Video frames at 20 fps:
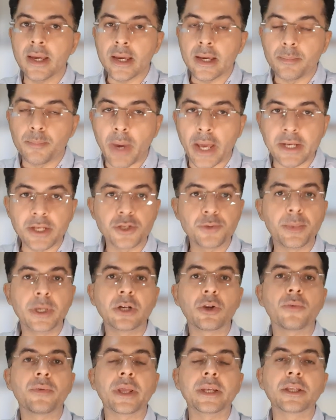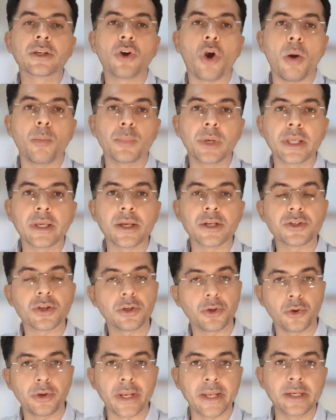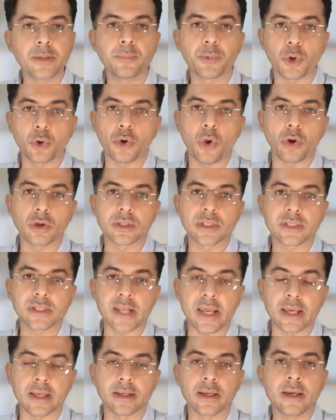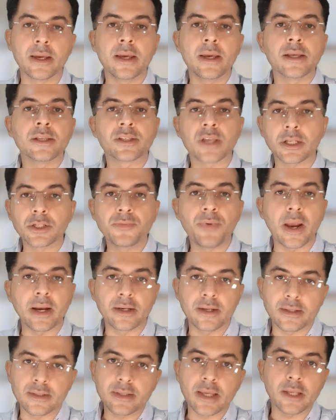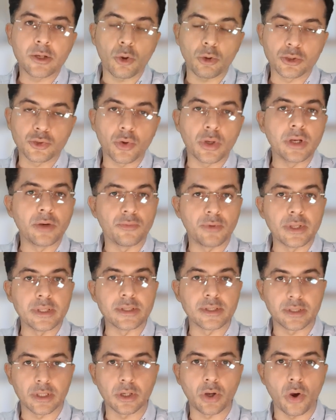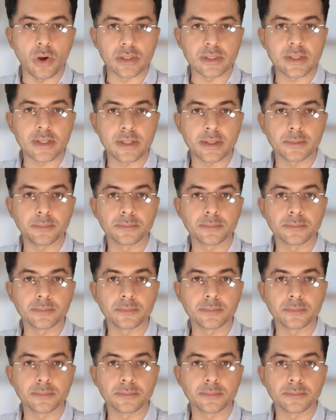management of any complication or any prolonged stay. Such factors can also influence the cost.